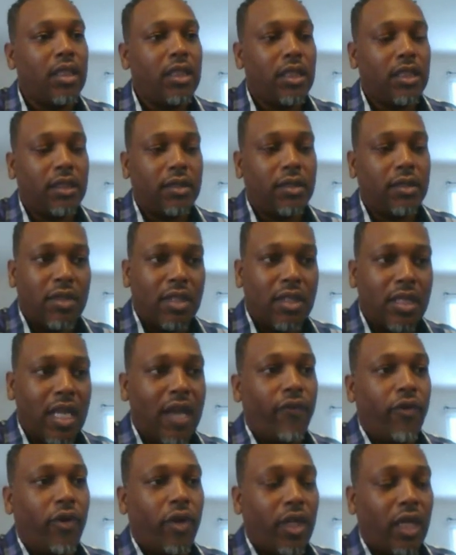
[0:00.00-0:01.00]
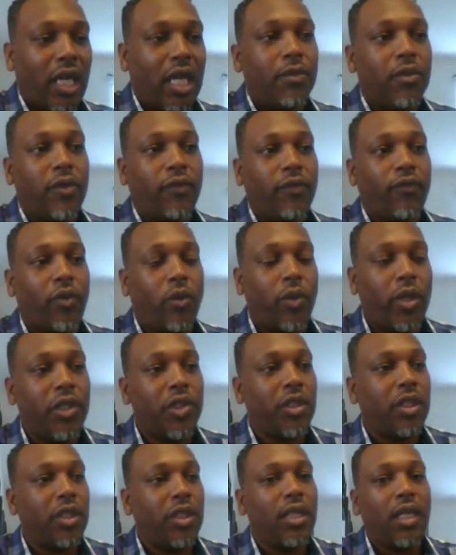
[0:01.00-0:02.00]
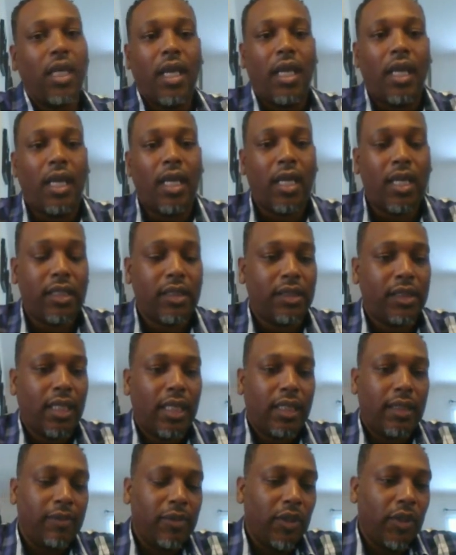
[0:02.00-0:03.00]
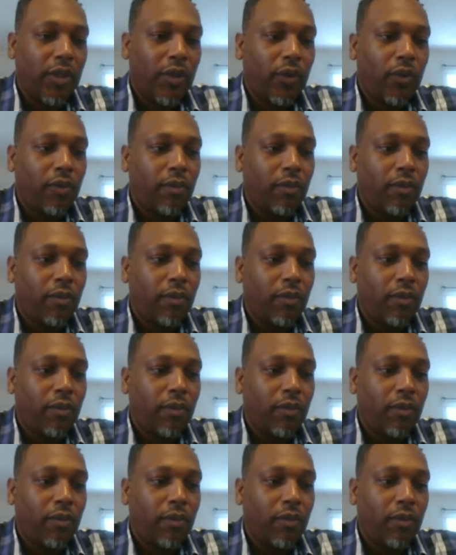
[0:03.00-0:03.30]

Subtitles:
just never came to fruition. And I was like,